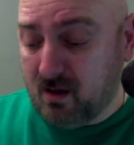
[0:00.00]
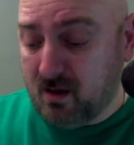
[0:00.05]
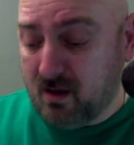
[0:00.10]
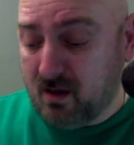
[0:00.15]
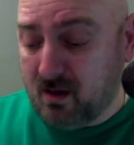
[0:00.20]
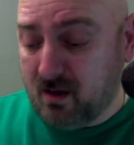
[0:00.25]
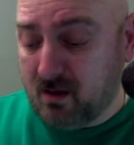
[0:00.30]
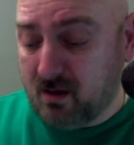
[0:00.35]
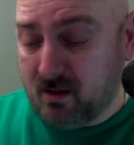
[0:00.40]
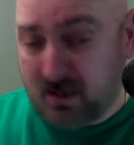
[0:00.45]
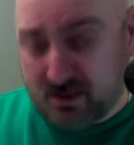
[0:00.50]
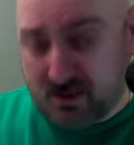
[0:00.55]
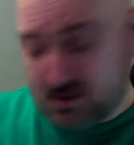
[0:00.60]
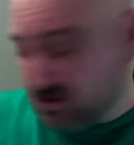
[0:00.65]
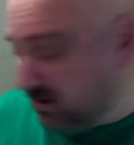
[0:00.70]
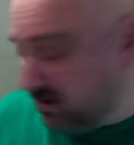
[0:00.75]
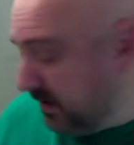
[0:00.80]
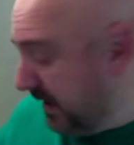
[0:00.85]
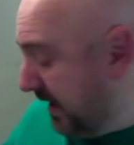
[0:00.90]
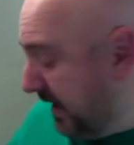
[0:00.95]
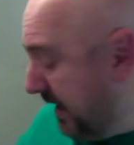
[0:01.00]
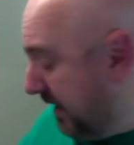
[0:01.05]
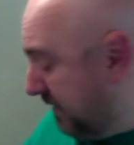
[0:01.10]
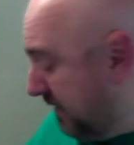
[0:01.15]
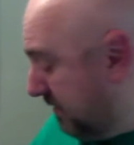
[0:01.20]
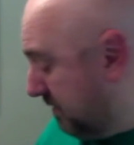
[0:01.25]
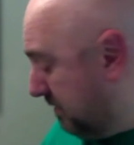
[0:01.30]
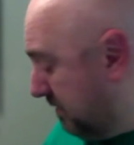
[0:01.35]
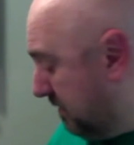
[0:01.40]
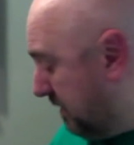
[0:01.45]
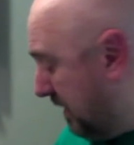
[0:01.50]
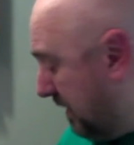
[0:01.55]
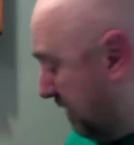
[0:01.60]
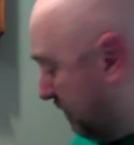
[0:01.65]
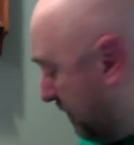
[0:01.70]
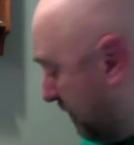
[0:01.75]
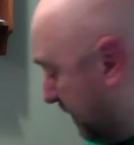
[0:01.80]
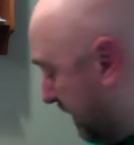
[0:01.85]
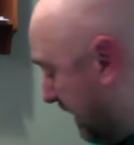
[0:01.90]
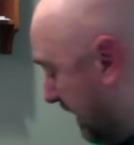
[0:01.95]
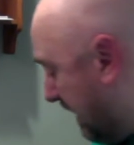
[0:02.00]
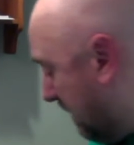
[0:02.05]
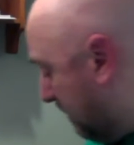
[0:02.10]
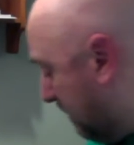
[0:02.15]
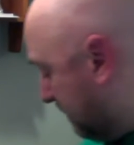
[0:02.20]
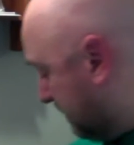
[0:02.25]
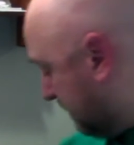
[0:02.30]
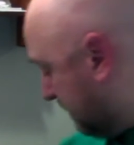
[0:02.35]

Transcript: let's go ahead and, without